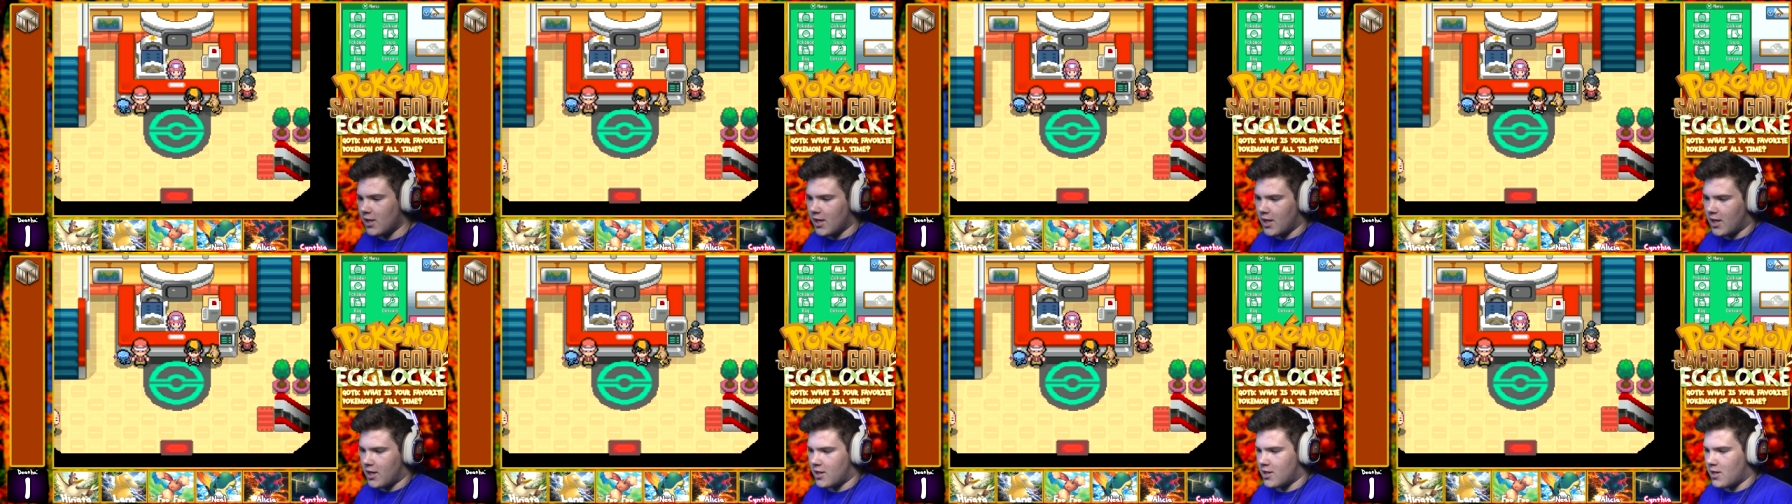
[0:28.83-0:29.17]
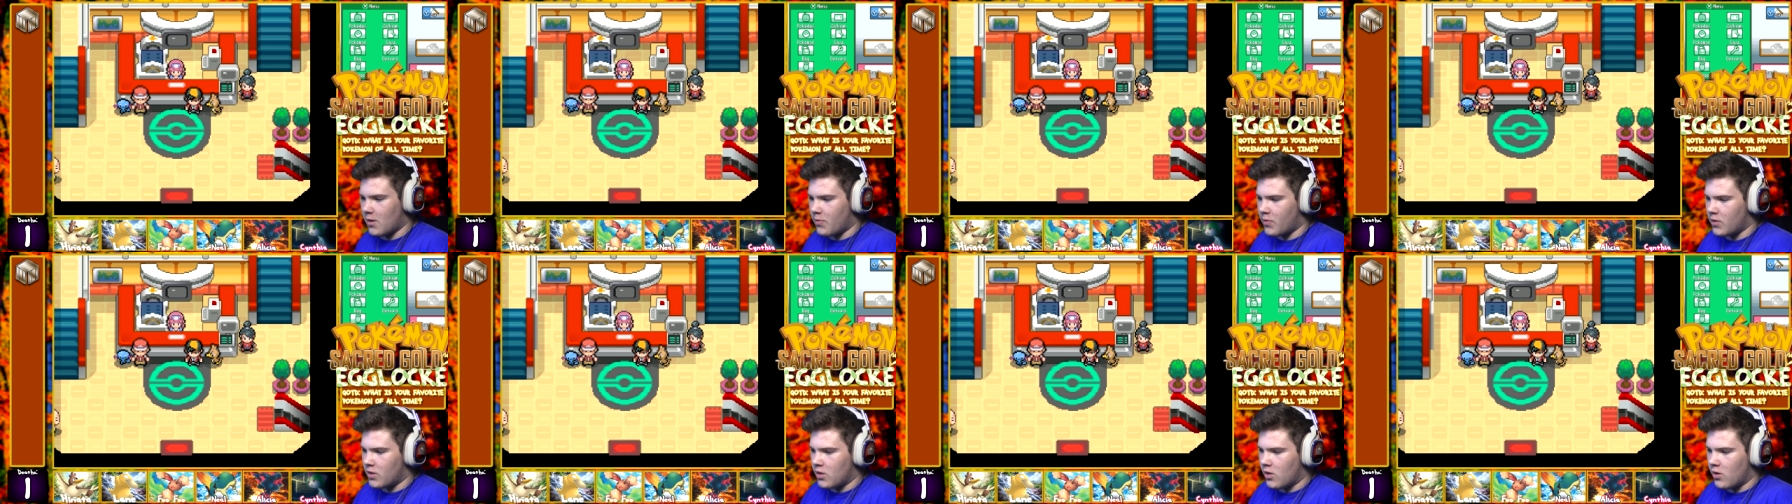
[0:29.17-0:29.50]
last
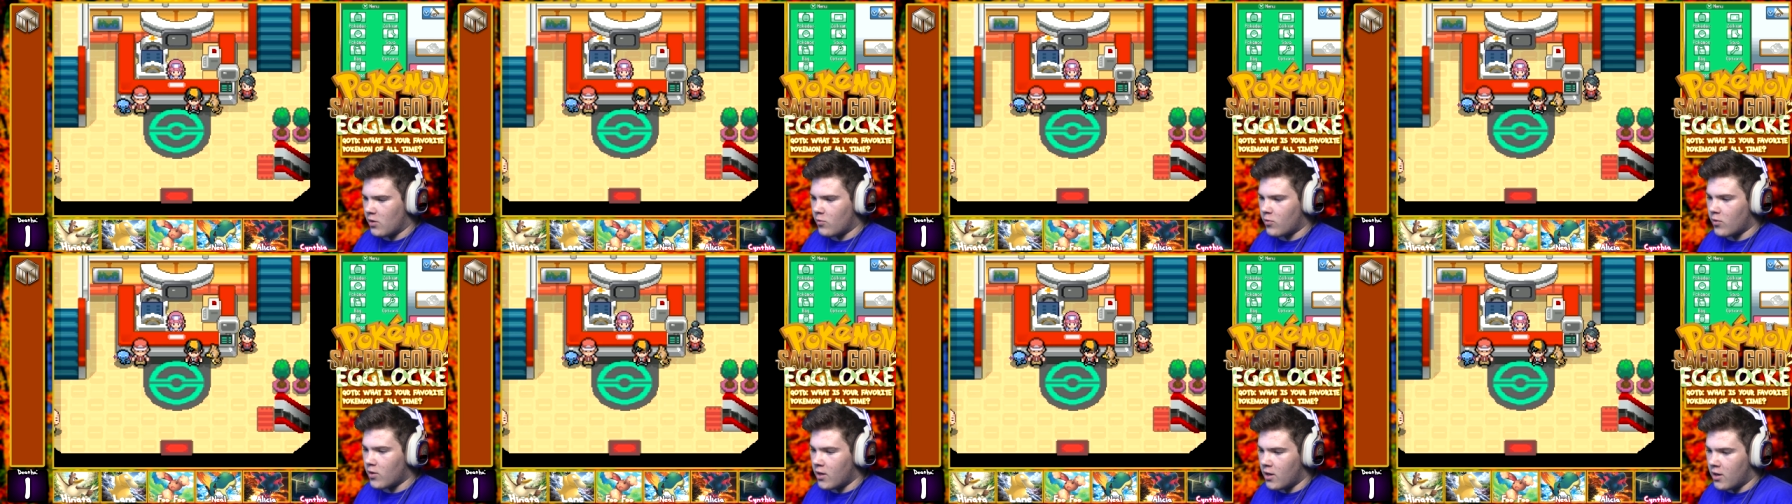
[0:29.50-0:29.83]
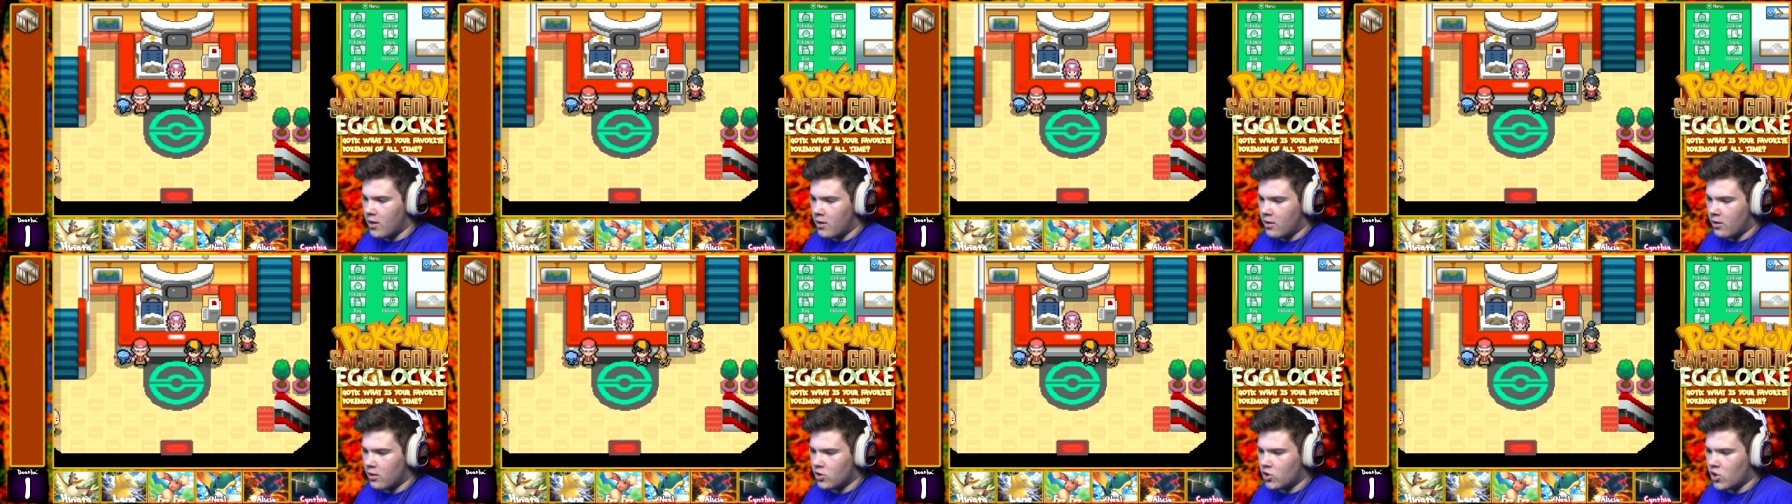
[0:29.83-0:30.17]
episode,
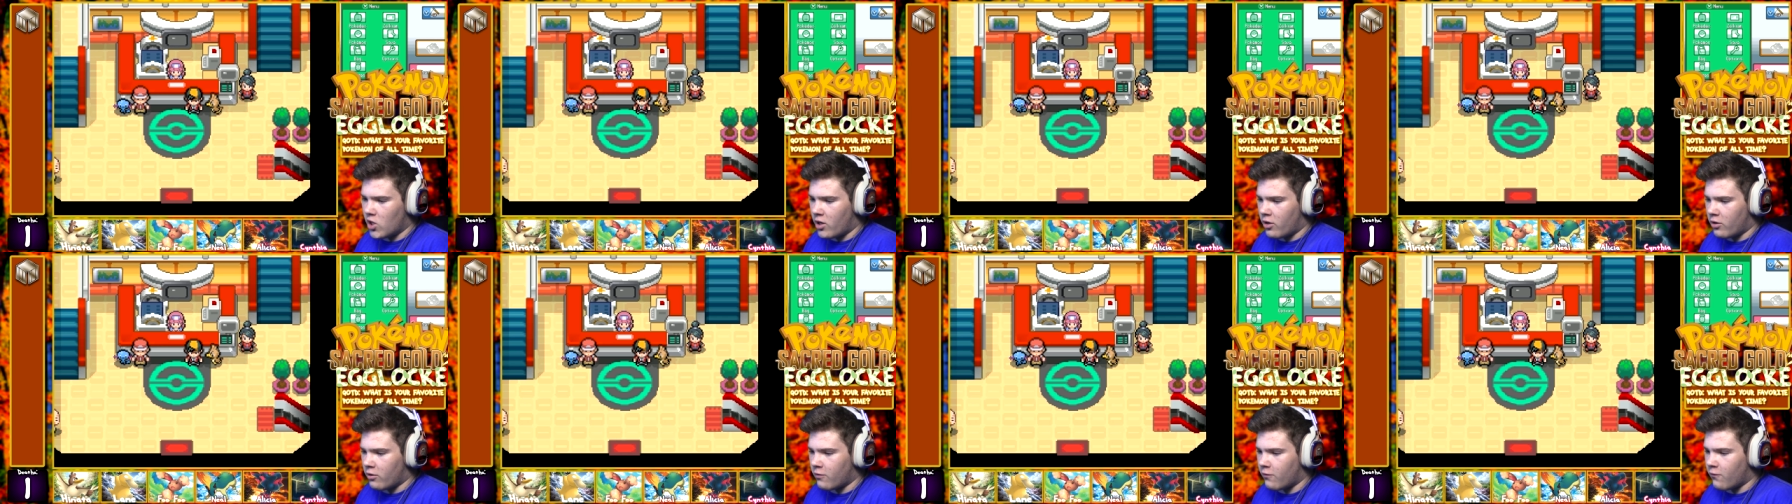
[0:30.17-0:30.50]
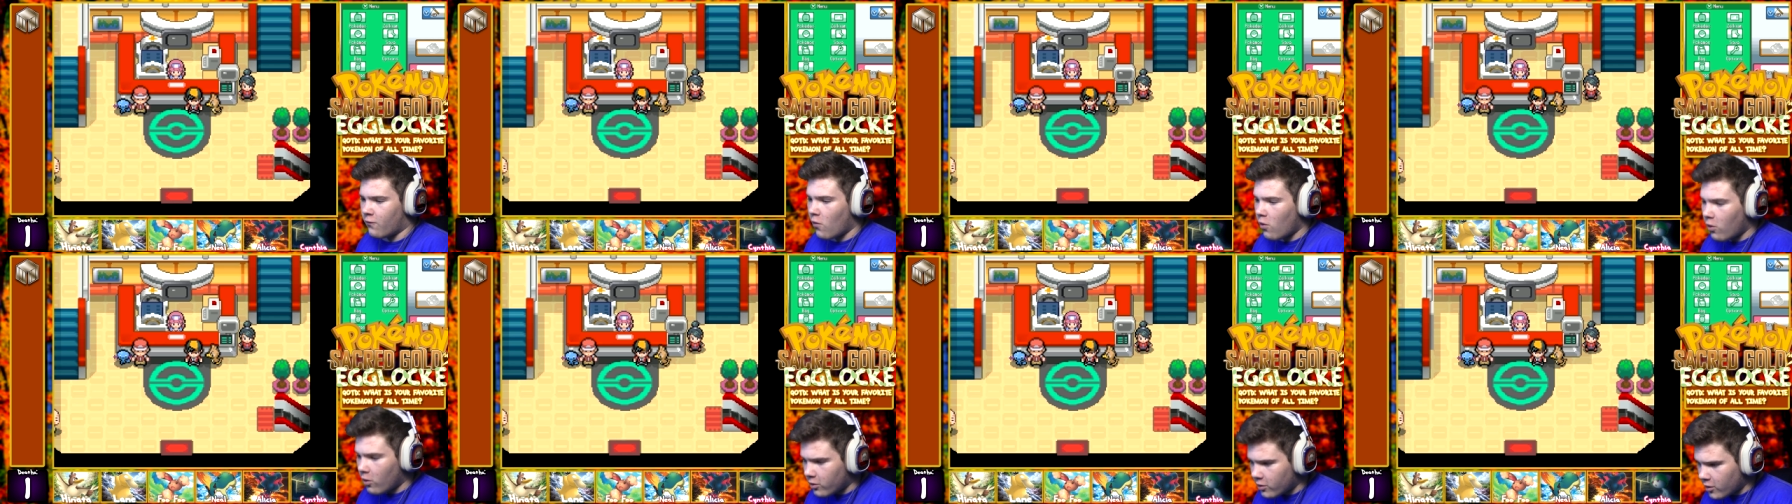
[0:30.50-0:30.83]
we challenged
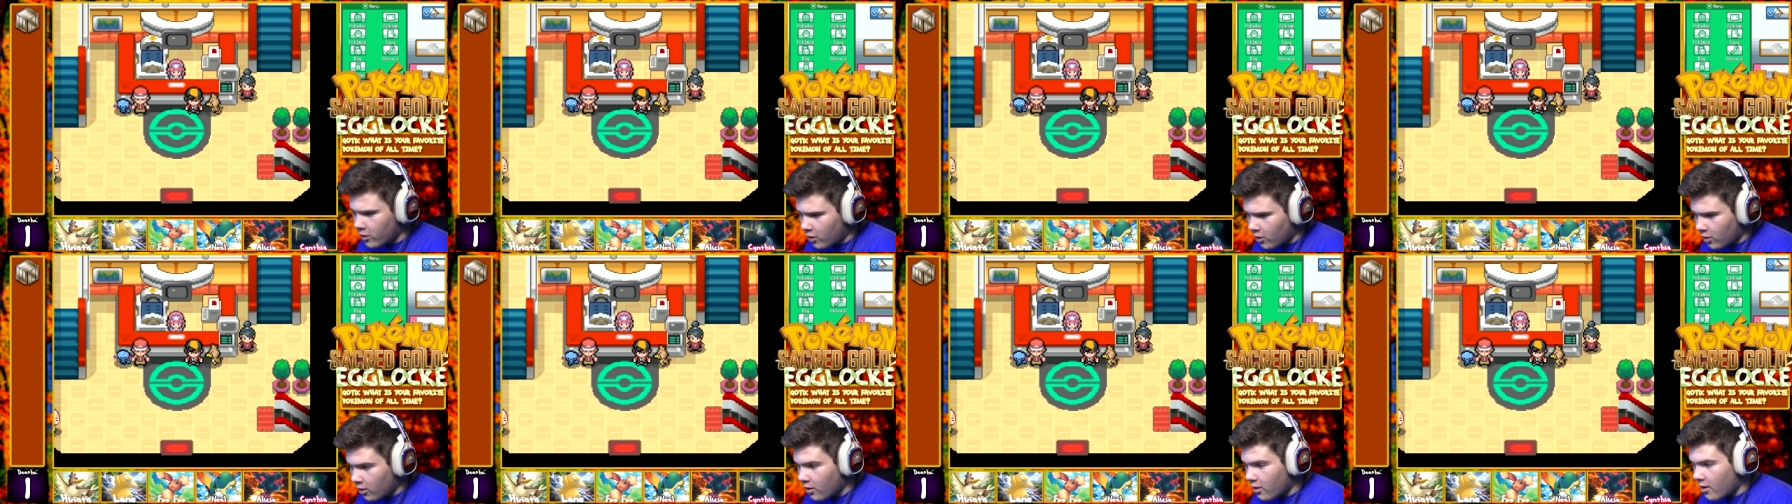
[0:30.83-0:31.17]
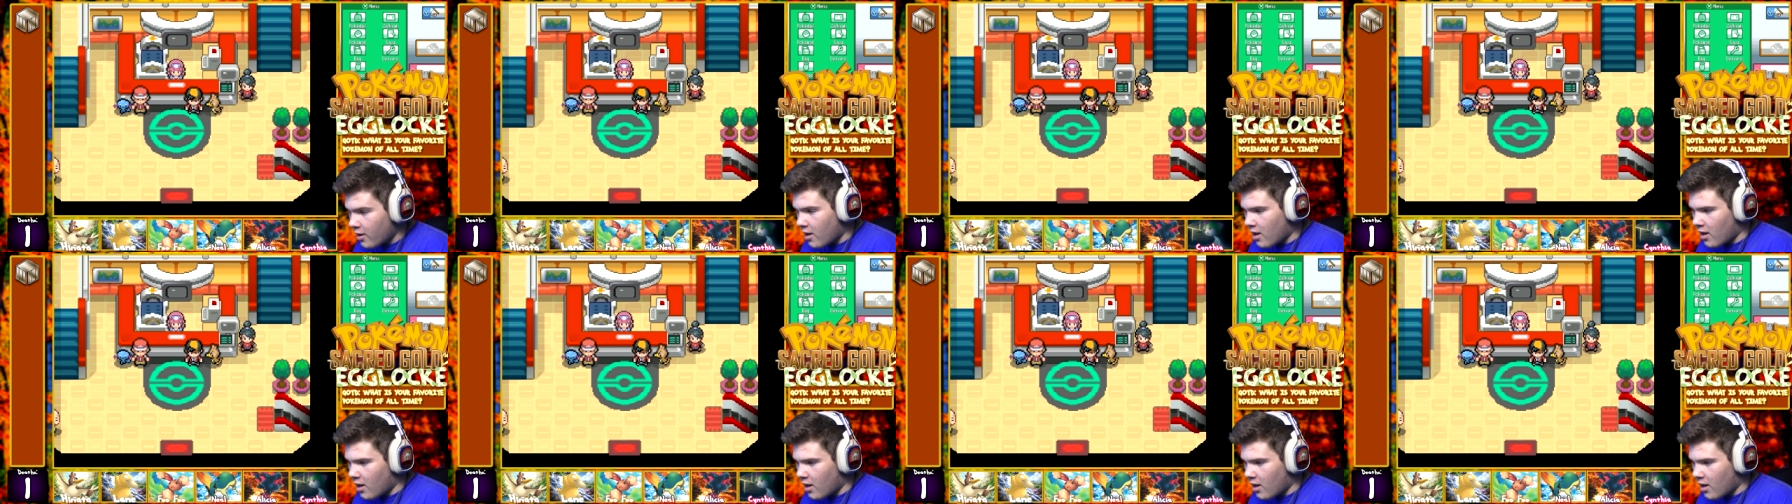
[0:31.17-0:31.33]
Faulkner,